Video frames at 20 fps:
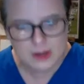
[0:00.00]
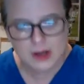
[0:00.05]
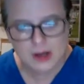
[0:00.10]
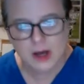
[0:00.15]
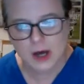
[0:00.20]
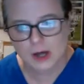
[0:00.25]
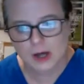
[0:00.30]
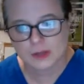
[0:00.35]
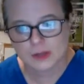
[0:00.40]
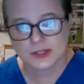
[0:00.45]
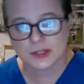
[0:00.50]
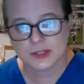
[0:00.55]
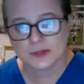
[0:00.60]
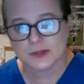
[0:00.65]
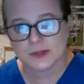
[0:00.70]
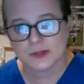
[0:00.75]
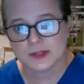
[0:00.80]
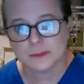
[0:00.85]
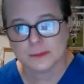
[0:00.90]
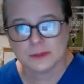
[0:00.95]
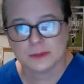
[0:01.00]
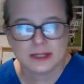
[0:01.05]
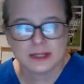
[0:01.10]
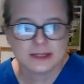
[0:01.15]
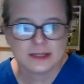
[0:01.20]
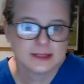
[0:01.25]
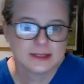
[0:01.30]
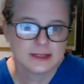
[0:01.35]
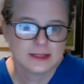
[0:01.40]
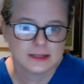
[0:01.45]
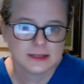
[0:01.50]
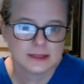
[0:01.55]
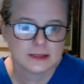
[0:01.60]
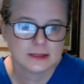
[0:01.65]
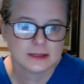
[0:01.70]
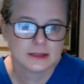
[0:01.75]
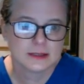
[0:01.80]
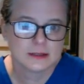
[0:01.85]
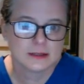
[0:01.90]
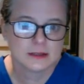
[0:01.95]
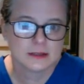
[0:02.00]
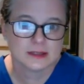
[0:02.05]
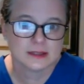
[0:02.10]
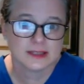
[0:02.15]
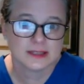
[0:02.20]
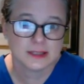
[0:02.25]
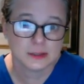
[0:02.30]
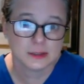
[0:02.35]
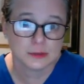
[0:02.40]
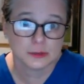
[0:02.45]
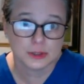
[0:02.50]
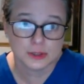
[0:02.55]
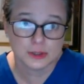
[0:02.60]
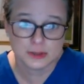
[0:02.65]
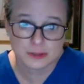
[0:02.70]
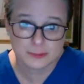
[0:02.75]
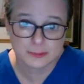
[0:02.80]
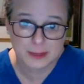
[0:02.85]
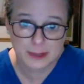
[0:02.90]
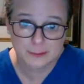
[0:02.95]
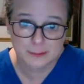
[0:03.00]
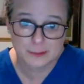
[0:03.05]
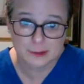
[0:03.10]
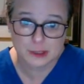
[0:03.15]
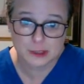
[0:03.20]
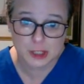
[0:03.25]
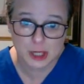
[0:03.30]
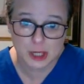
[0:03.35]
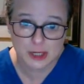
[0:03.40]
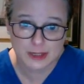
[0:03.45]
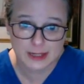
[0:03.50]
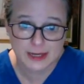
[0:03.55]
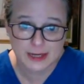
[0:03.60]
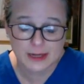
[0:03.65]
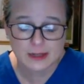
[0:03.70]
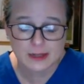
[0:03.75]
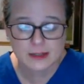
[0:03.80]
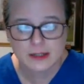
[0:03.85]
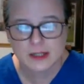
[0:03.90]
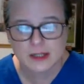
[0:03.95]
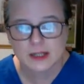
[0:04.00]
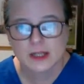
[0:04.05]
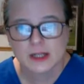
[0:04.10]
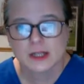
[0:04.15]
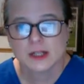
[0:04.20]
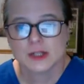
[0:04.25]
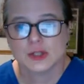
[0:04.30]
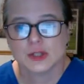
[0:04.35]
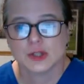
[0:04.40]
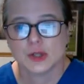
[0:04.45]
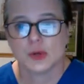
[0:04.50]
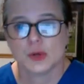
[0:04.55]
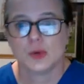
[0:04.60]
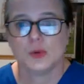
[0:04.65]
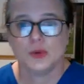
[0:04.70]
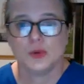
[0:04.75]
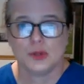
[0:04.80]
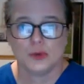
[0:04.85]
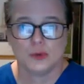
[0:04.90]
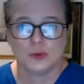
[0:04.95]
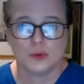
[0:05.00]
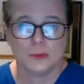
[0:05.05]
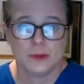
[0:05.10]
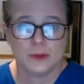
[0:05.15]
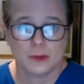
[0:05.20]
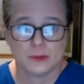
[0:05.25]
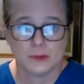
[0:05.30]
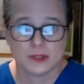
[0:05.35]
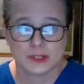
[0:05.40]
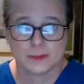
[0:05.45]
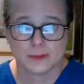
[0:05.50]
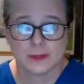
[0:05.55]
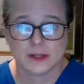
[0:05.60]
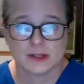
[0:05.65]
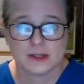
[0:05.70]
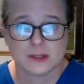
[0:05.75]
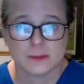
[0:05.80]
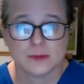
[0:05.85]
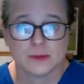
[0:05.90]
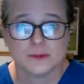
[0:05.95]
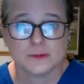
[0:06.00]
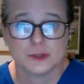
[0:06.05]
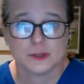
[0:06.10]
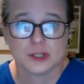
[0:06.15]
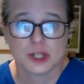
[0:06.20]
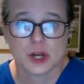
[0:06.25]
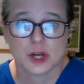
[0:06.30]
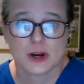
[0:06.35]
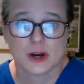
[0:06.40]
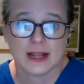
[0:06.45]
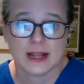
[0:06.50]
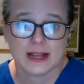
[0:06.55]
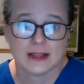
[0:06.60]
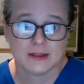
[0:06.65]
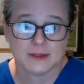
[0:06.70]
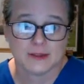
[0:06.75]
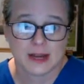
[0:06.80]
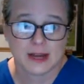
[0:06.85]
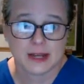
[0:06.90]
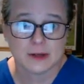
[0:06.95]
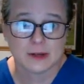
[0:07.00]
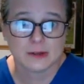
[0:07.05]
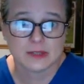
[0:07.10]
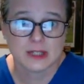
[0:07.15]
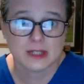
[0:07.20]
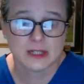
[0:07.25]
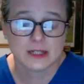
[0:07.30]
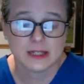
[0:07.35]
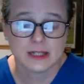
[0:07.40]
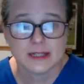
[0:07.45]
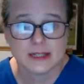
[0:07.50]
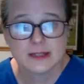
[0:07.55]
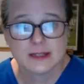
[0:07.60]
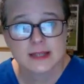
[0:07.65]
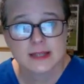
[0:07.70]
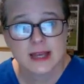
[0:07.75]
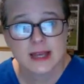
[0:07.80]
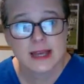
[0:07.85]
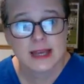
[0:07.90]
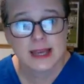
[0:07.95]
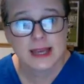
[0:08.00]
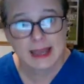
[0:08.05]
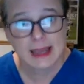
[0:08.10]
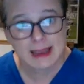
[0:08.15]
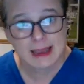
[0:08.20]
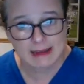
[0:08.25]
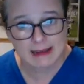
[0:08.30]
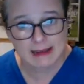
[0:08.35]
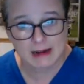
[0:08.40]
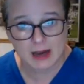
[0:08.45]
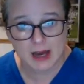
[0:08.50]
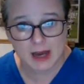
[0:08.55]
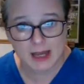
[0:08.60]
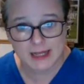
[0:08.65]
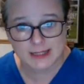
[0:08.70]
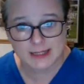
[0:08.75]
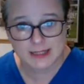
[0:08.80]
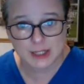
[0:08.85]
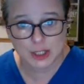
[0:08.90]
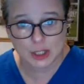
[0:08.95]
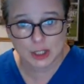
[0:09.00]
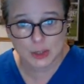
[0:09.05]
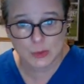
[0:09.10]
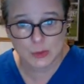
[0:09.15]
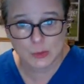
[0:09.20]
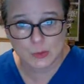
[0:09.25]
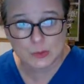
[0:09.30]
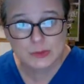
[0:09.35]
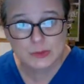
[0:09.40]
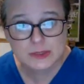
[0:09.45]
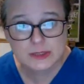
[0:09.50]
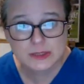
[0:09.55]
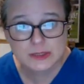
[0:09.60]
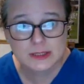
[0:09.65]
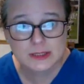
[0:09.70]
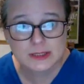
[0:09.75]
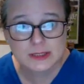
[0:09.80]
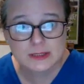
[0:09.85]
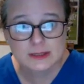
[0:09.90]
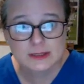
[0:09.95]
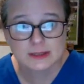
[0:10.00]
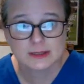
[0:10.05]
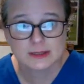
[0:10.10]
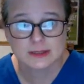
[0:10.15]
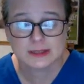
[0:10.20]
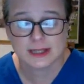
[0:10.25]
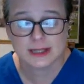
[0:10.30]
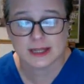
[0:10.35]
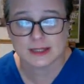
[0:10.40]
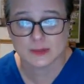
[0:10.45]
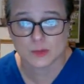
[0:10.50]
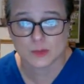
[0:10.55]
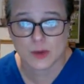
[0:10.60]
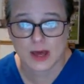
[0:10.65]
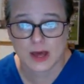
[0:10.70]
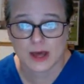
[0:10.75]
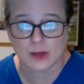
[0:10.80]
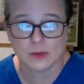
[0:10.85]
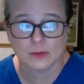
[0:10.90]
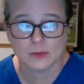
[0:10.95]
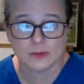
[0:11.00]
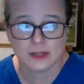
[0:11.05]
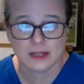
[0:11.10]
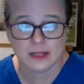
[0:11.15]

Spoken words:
Also, some places still use paper charting, so you will be responsible for charting the vital signs and I's and O's as well,